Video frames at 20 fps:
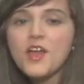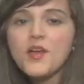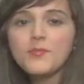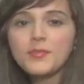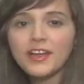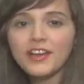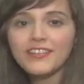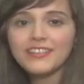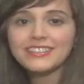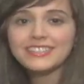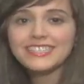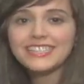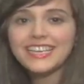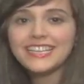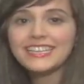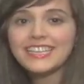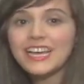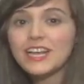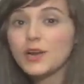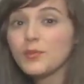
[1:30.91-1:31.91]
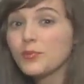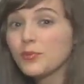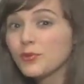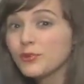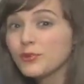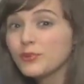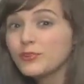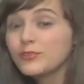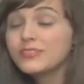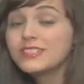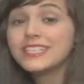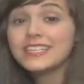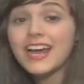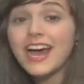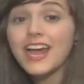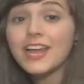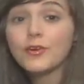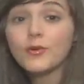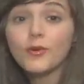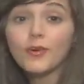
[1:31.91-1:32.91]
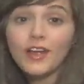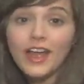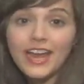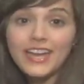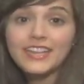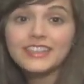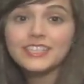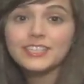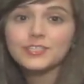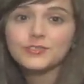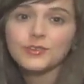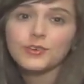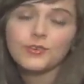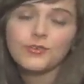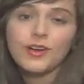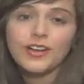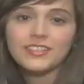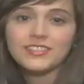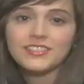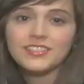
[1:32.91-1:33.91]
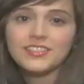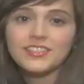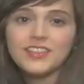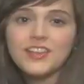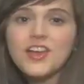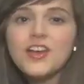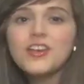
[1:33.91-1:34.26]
Parents can then approve, deny, or edit these requests.